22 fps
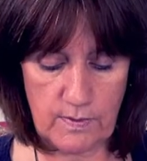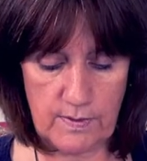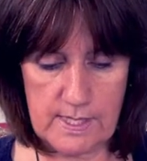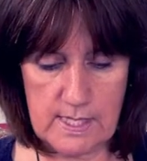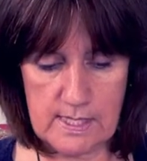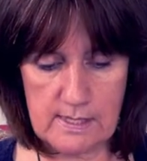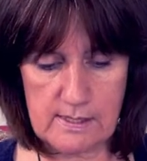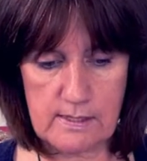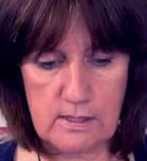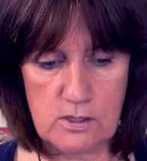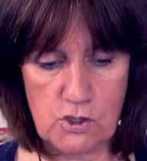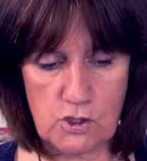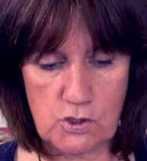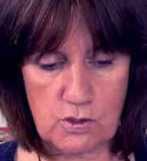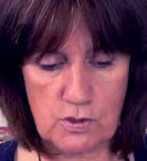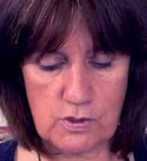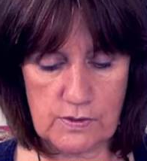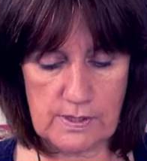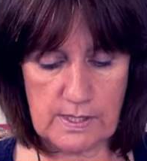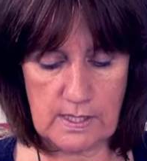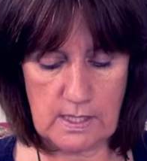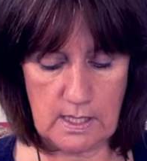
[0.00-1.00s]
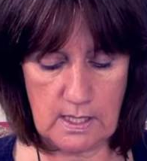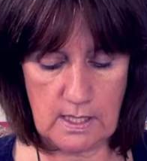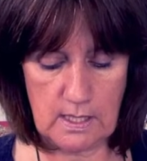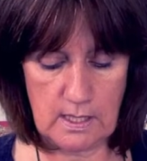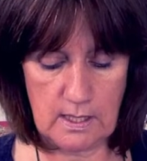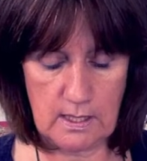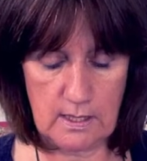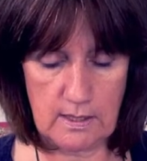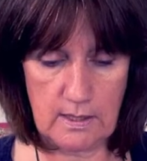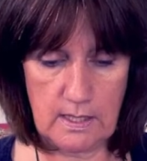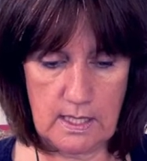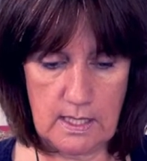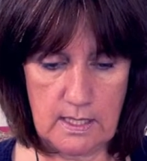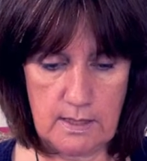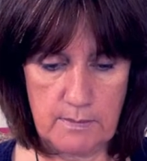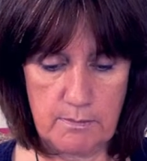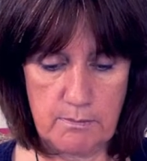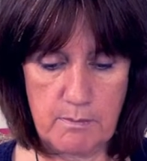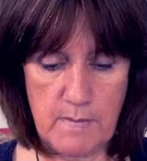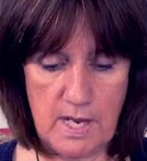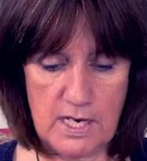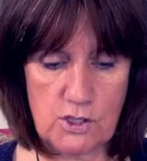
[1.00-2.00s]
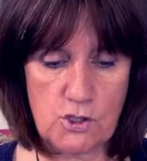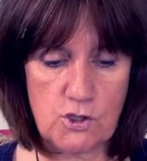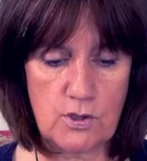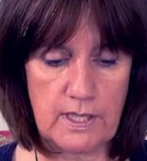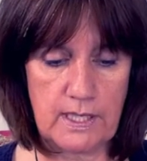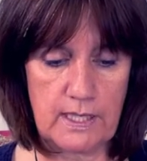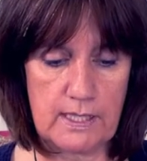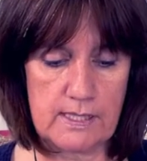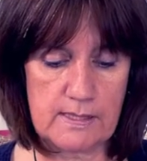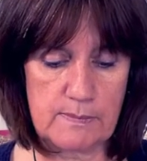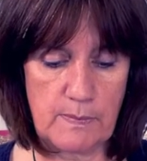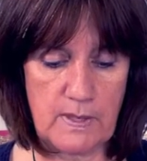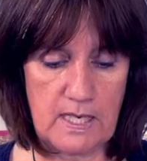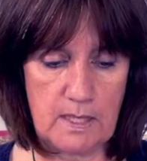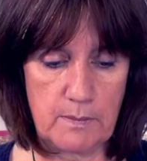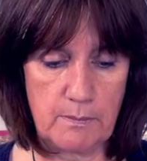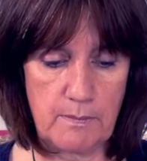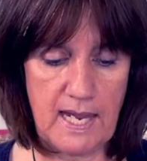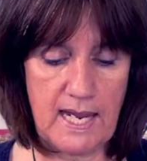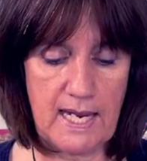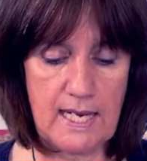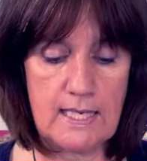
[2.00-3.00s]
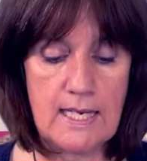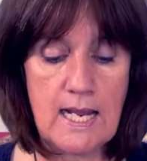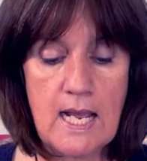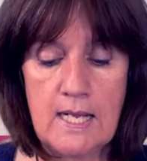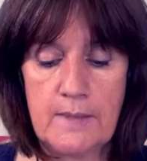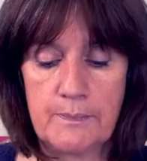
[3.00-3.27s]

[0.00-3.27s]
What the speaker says: this ensures the measuring is being made.